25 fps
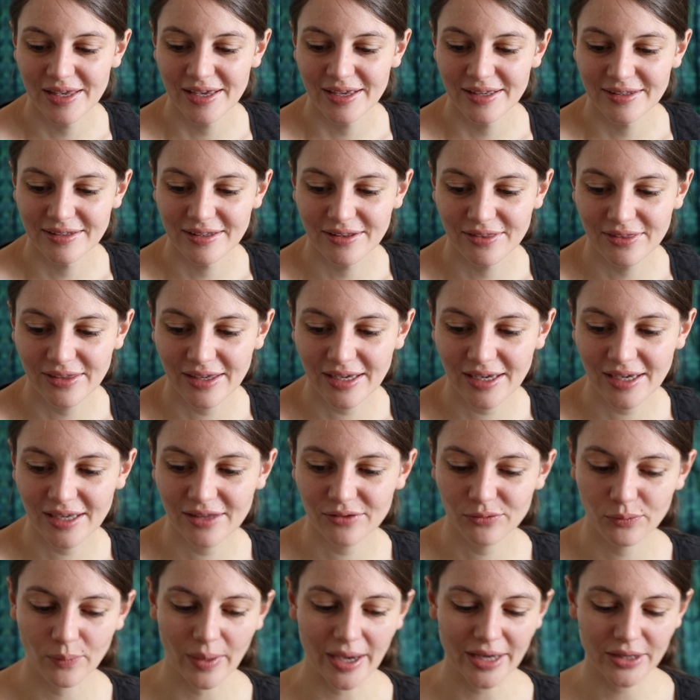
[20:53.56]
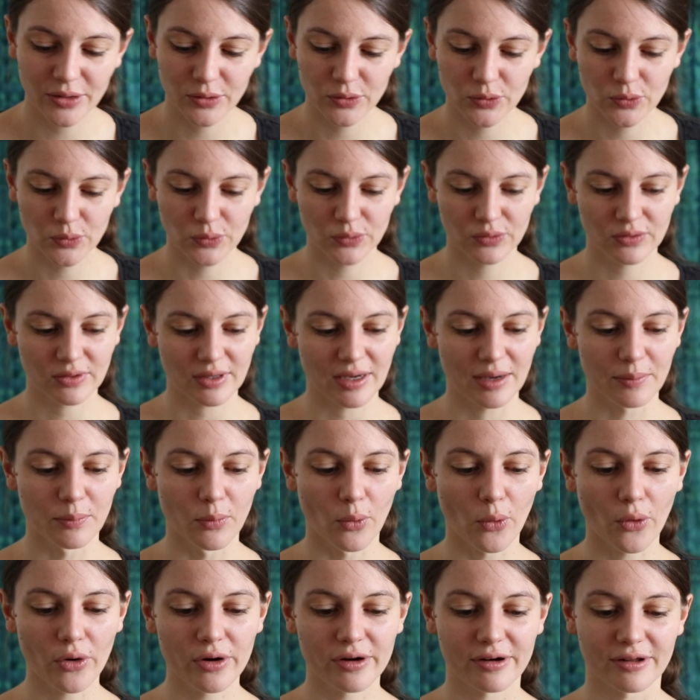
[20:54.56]
The thing is, why you use a
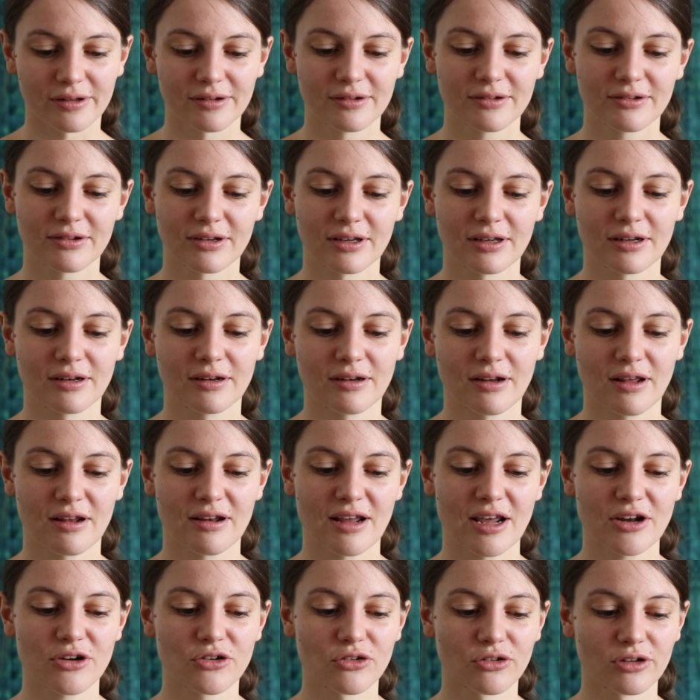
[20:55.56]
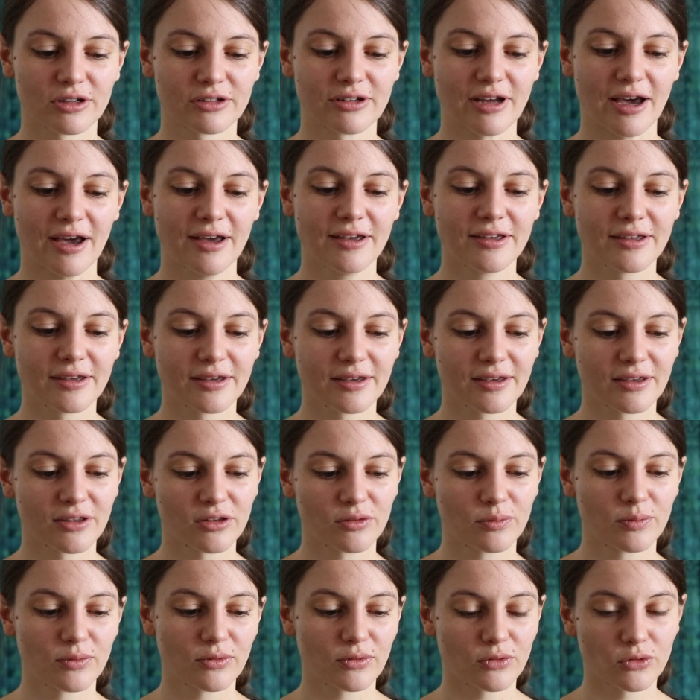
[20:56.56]
mordant in natural dyeing
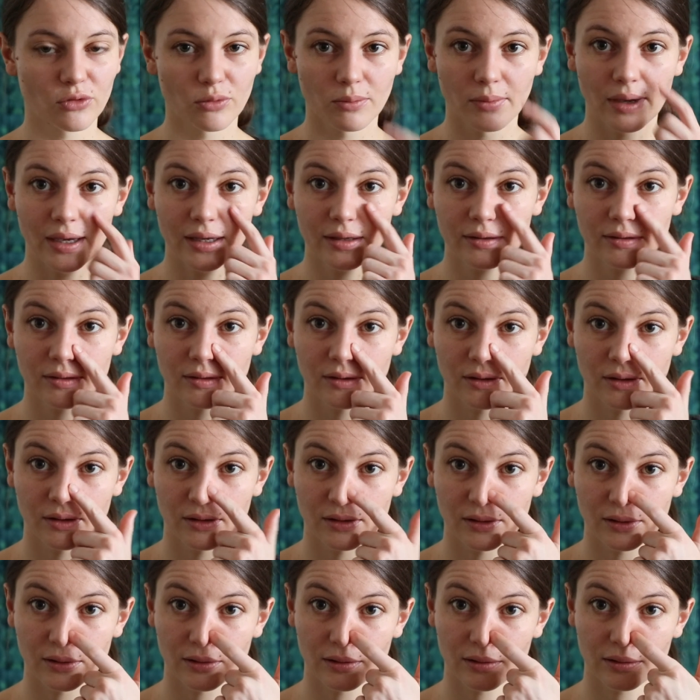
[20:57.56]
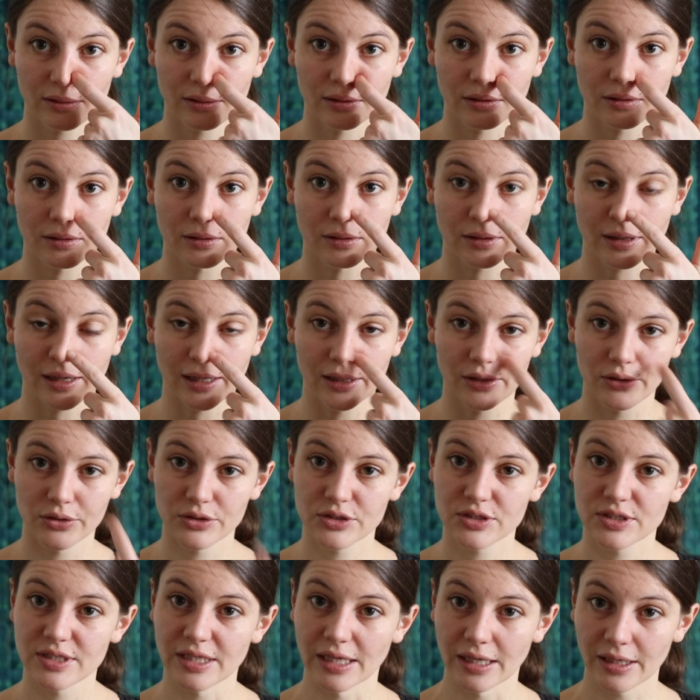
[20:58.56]
is to make the color
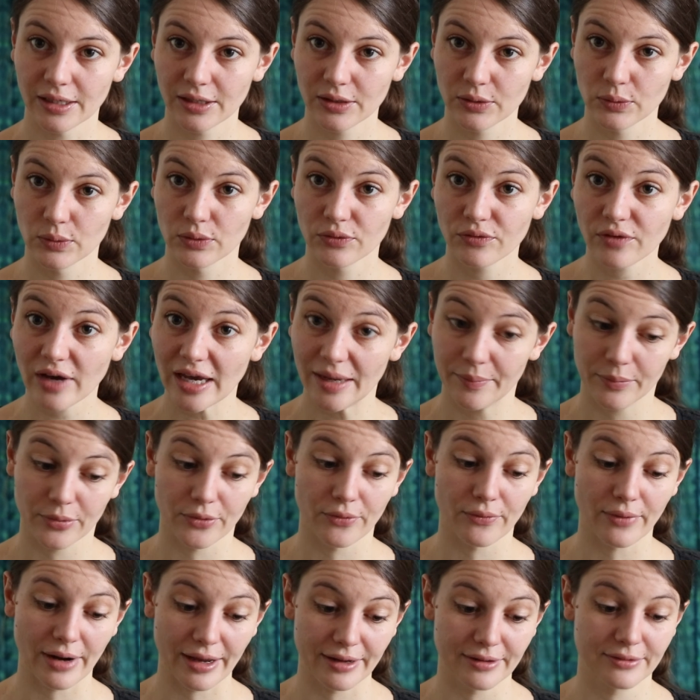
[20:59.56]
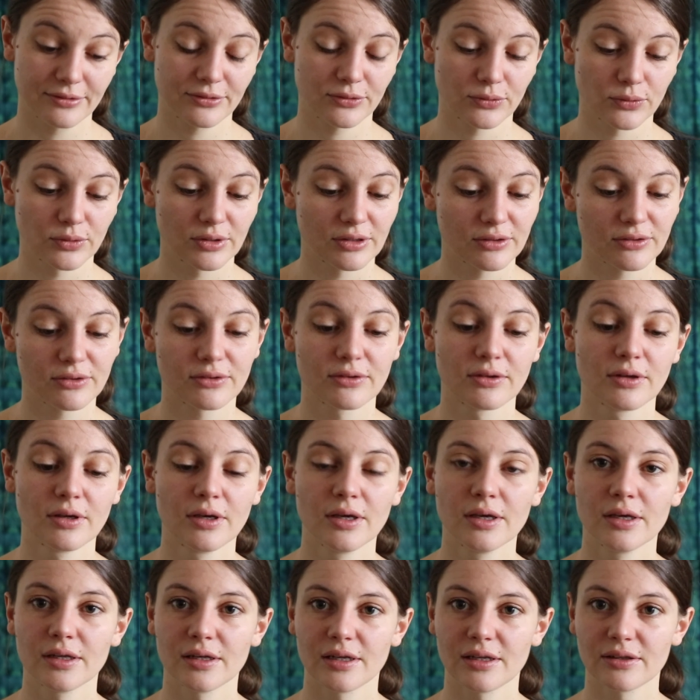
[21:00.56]
stick to the fiber, right? So this
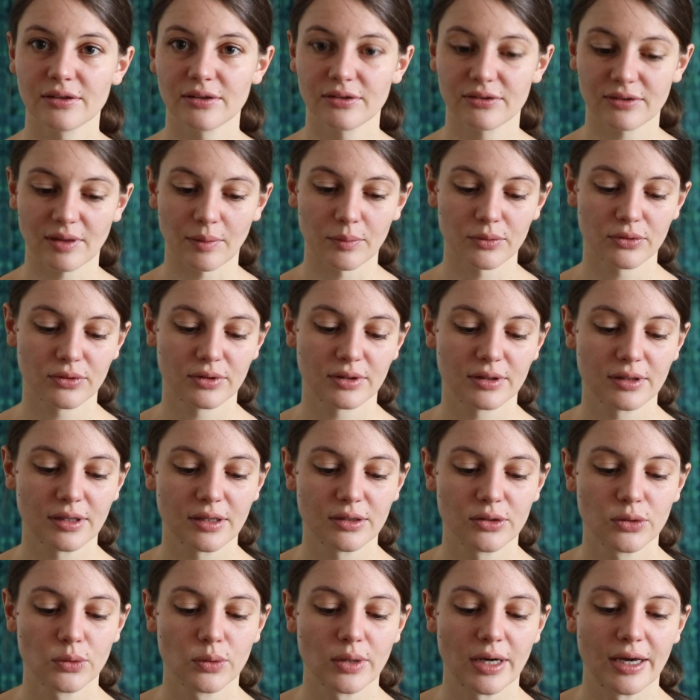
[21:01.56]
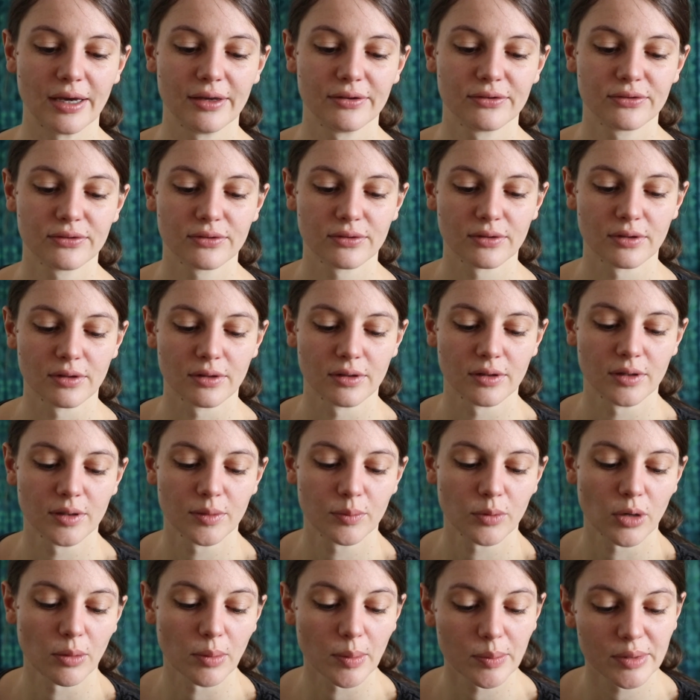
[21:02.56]
is something that you guys
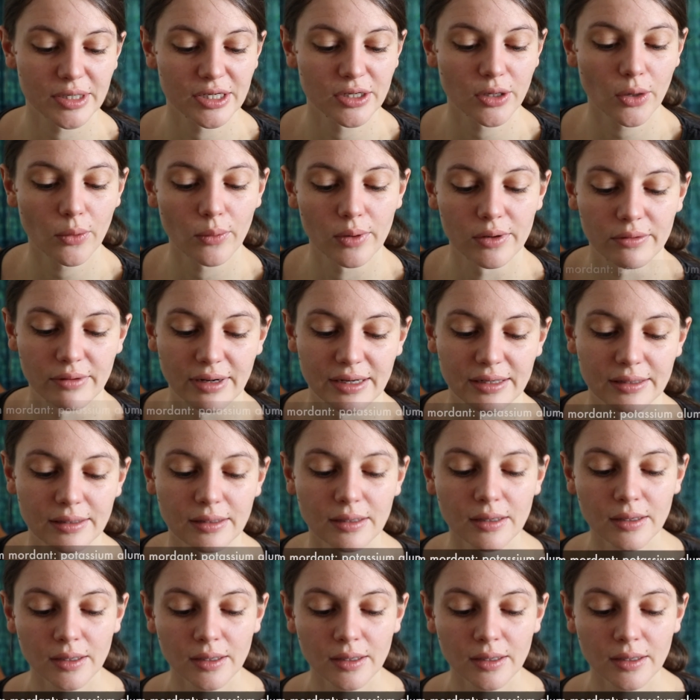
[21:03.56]
probably know already.